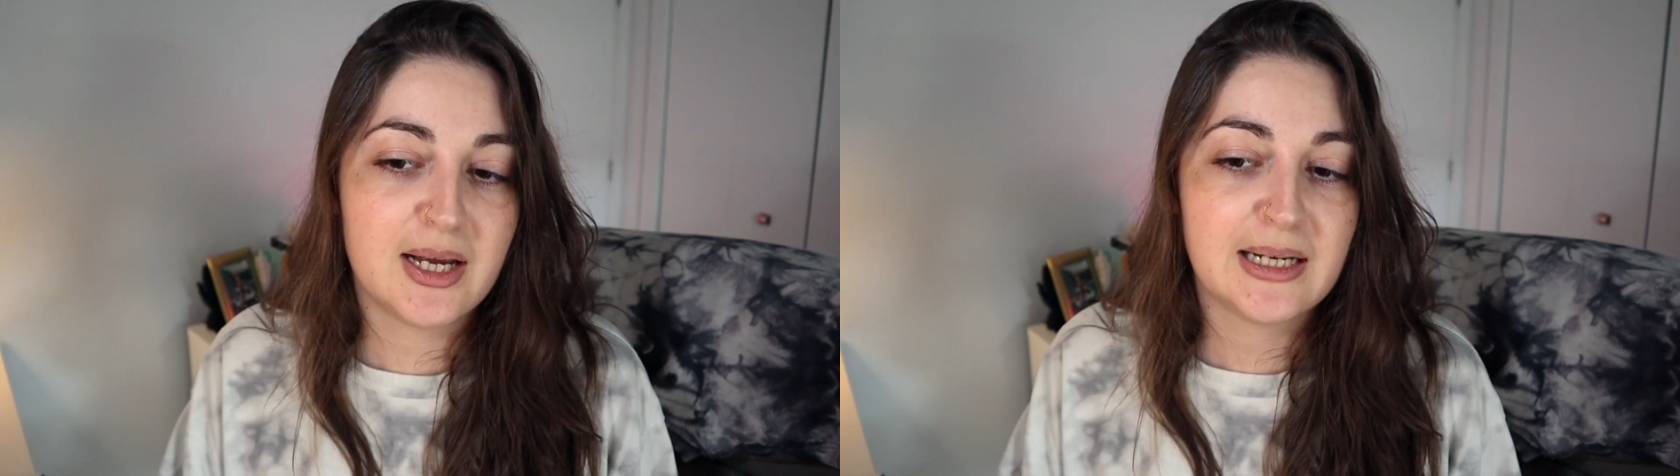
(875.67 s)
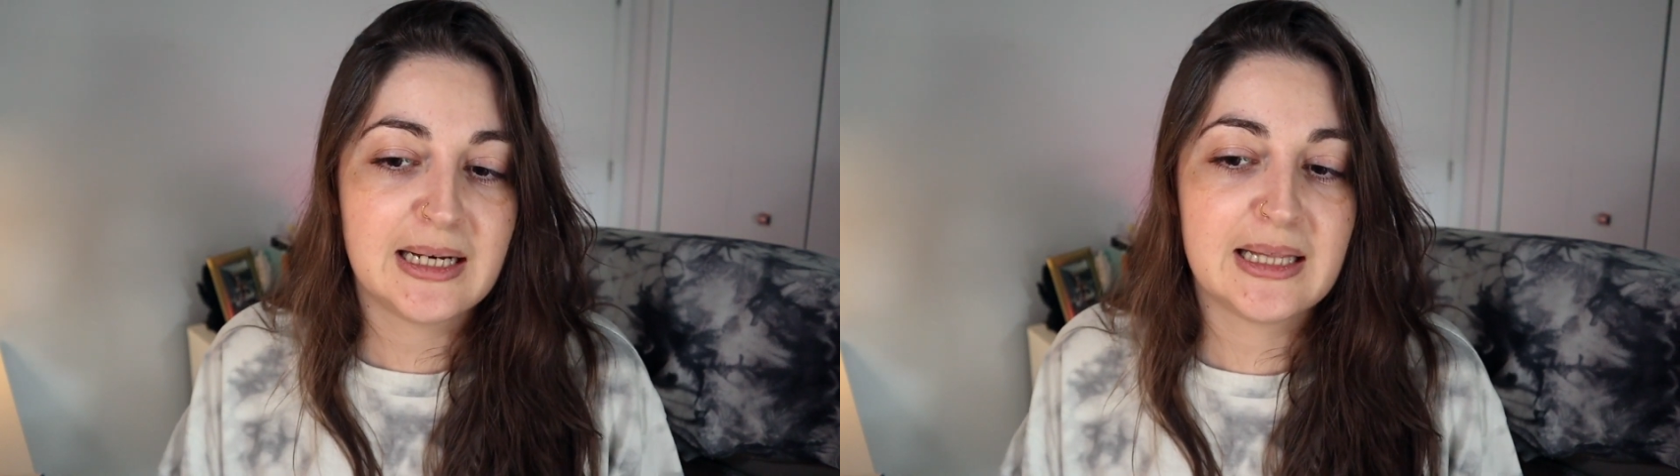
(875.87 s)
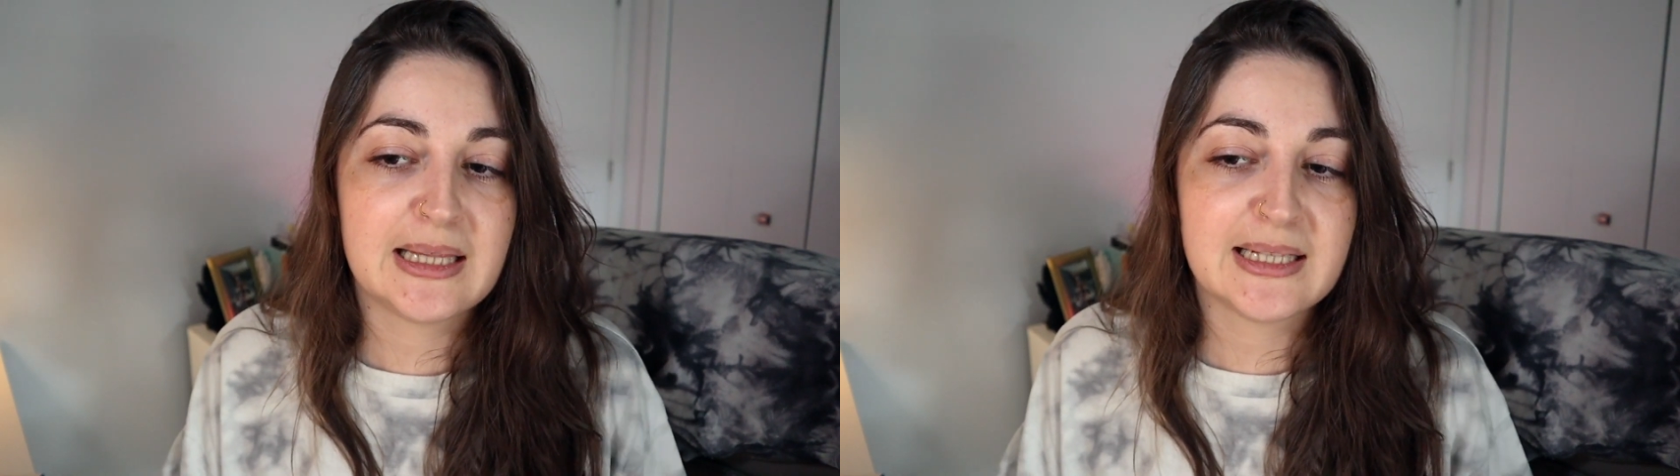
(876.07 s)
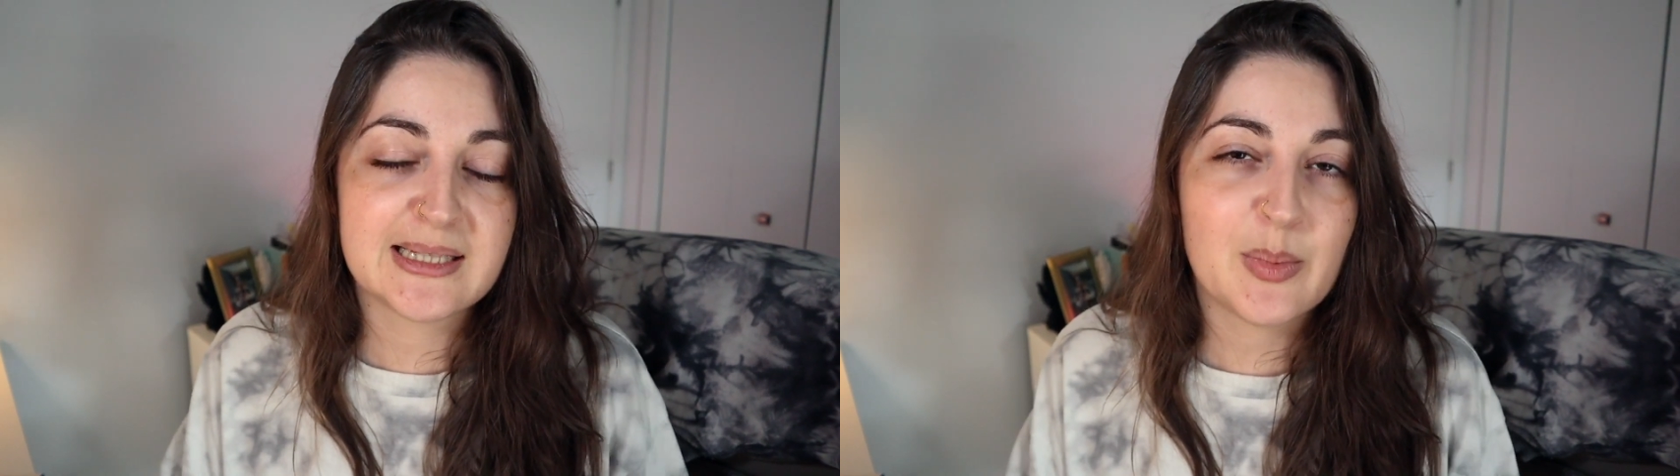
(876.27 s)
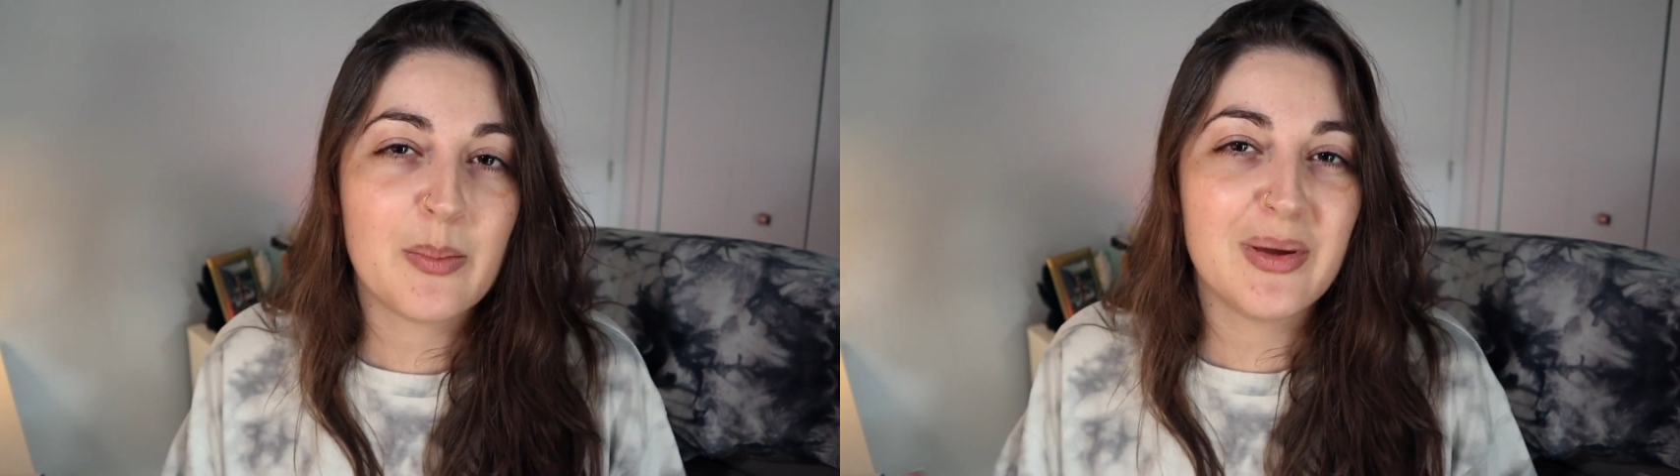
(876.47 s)
and I think
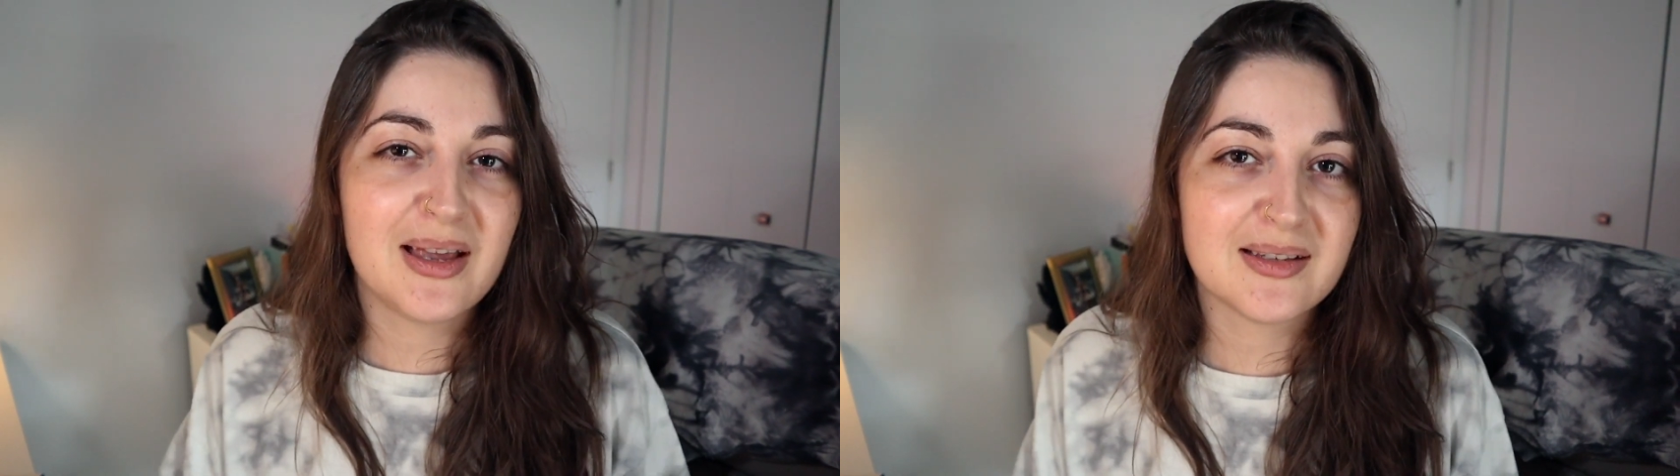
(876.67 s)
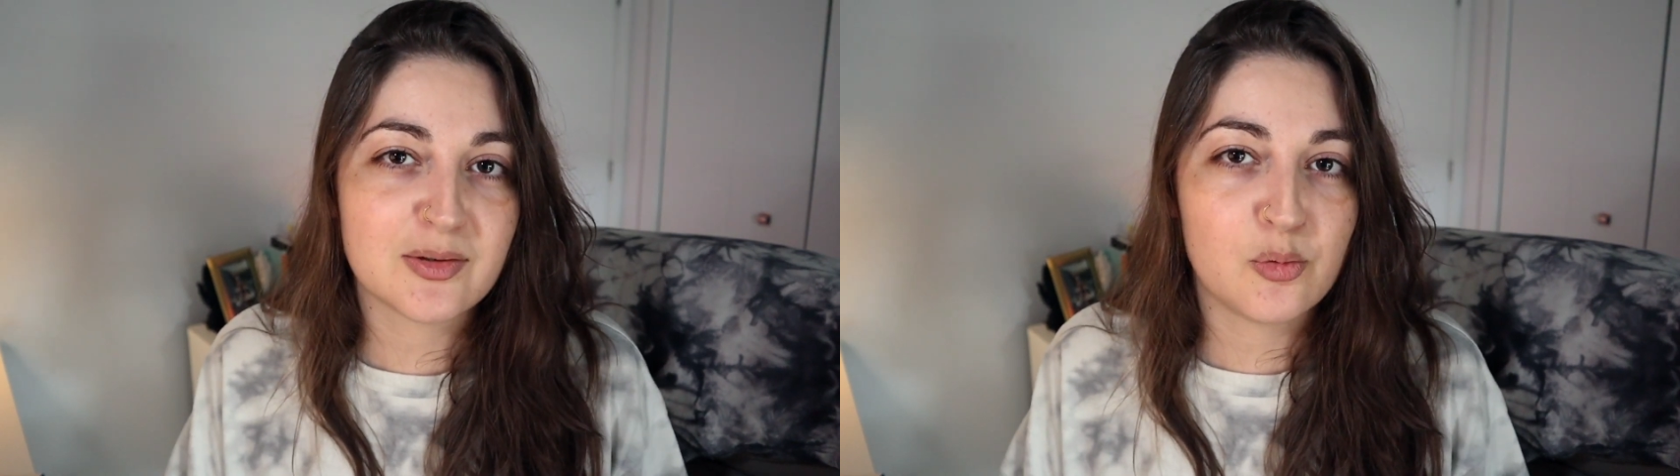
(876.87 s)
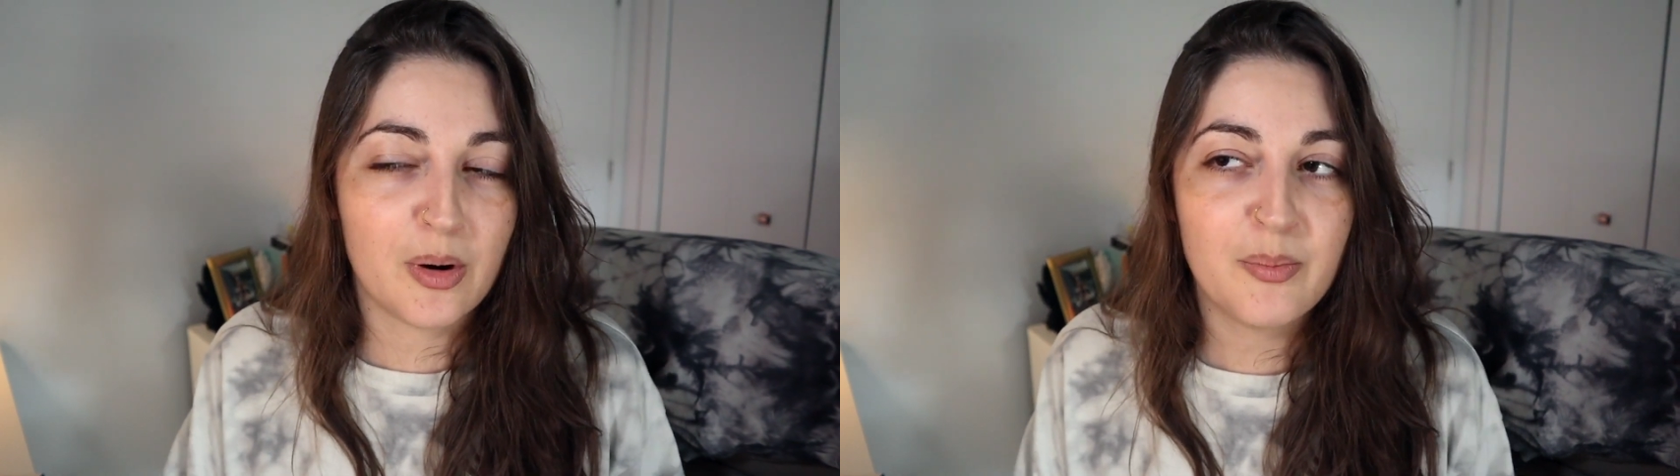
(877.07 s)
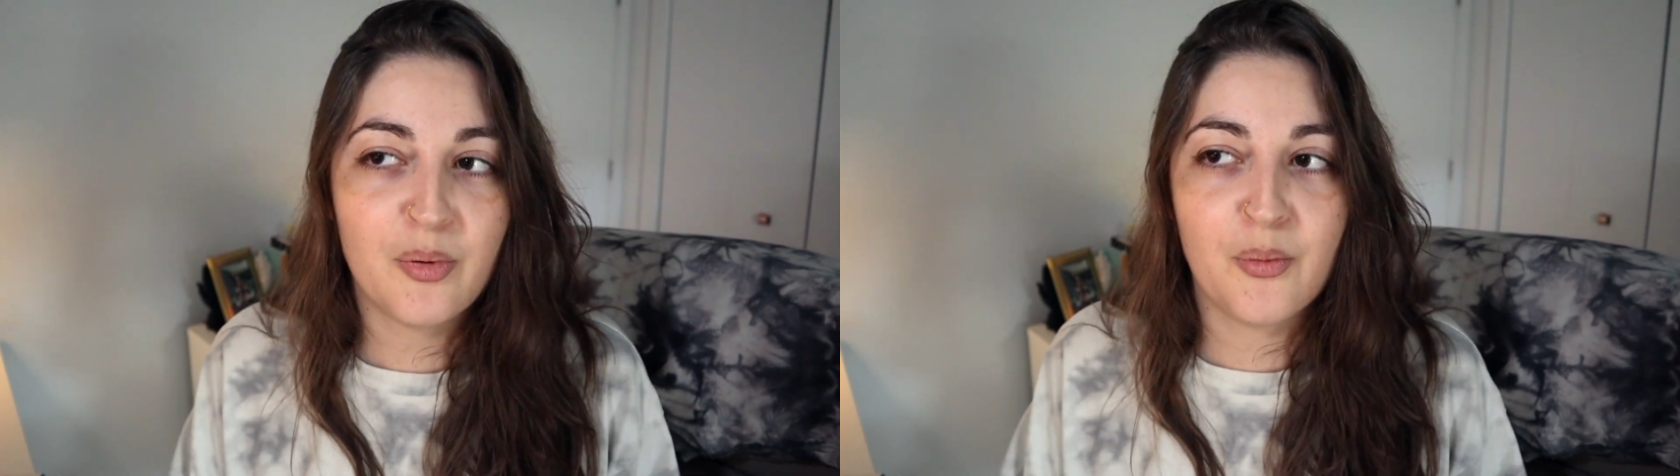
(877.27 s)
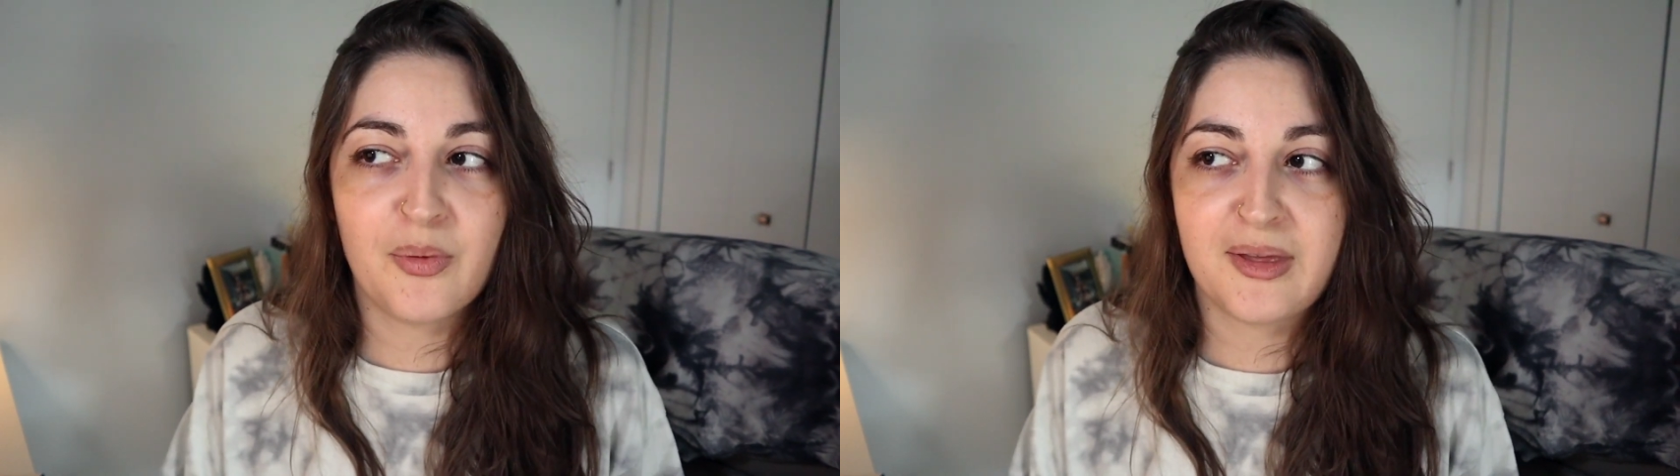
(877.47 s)
that's my biggest
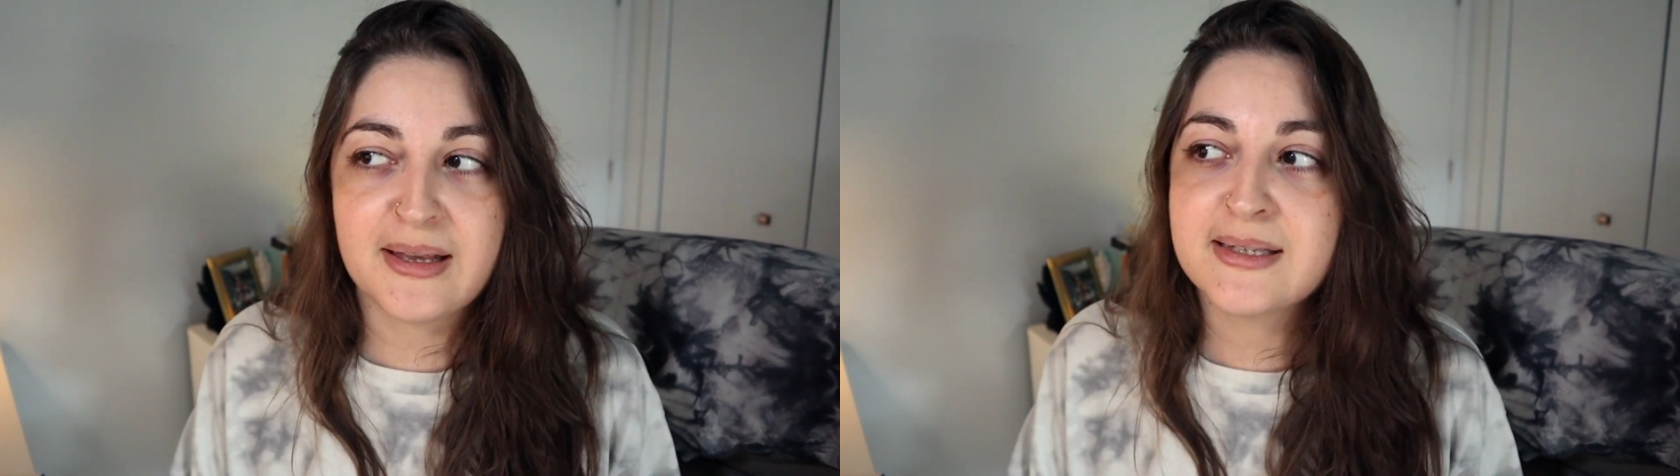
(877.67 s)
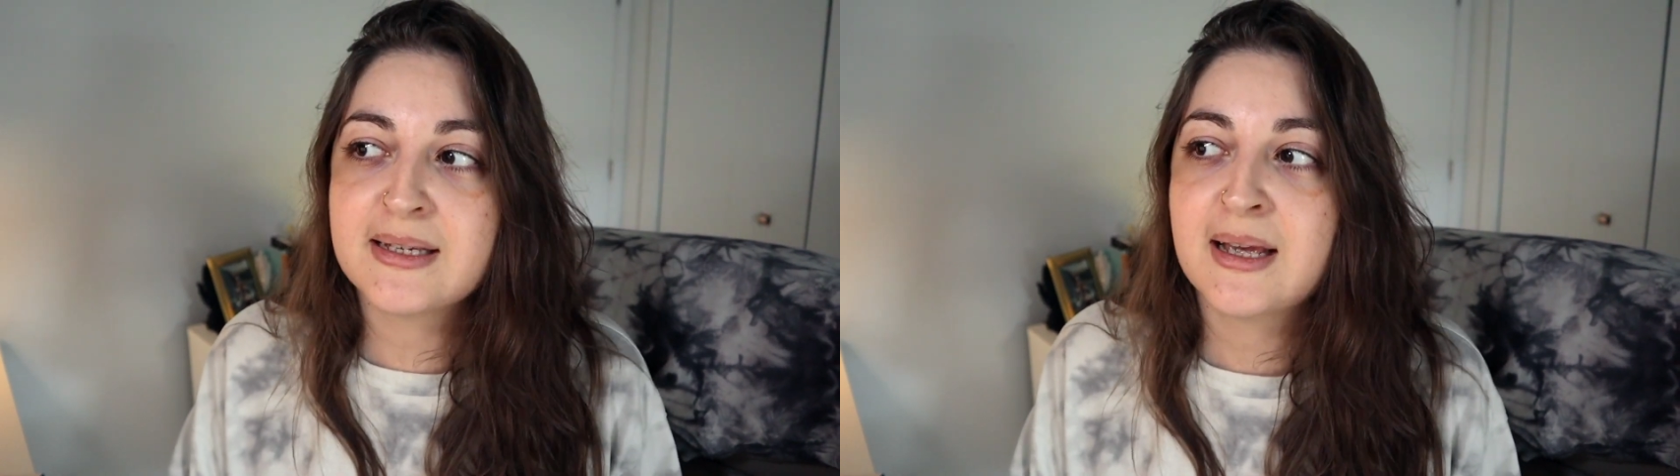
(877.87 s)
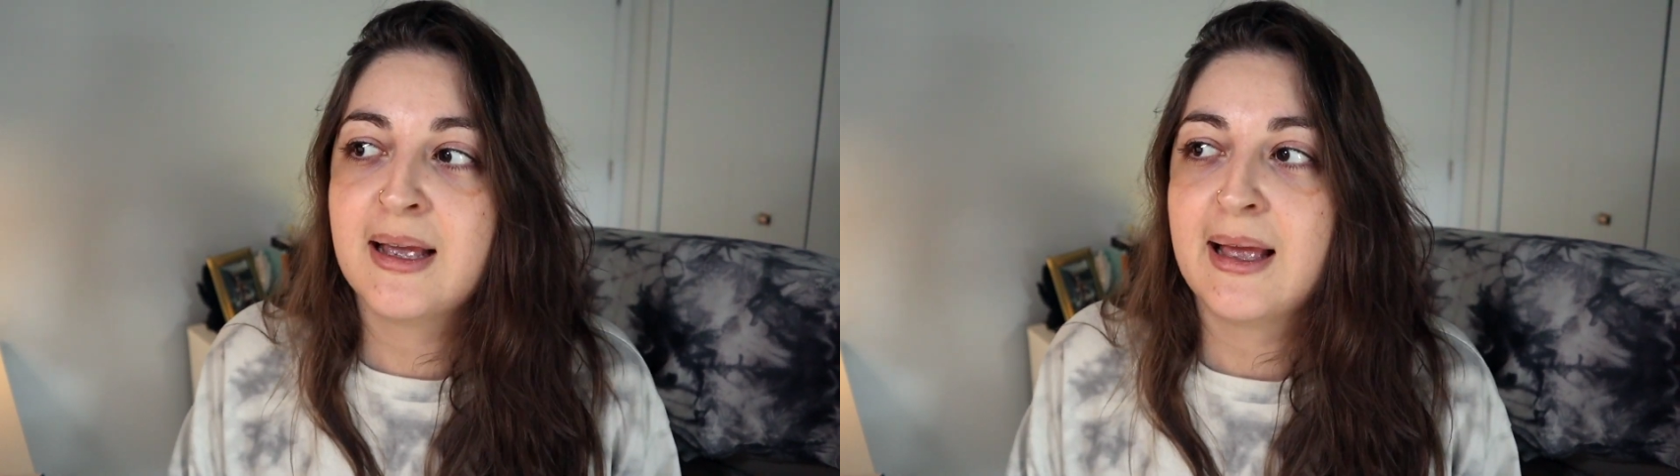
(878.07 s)
grip with it.